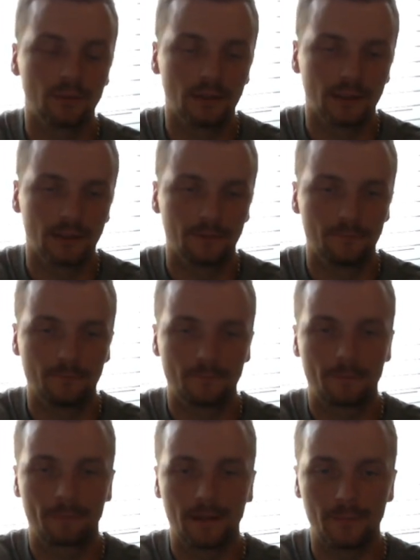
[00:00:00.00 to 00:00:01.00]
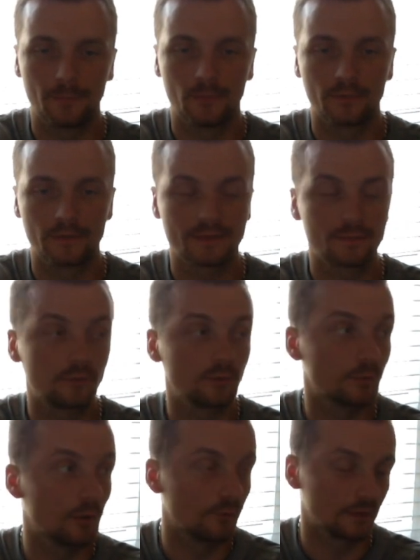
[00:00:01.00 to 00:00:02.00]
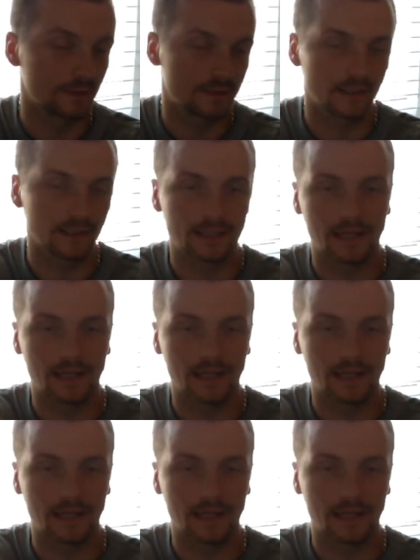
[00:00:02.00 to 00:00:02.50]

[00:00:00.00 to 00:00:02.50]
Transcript: But um, I'll be moving into my room hopefully today.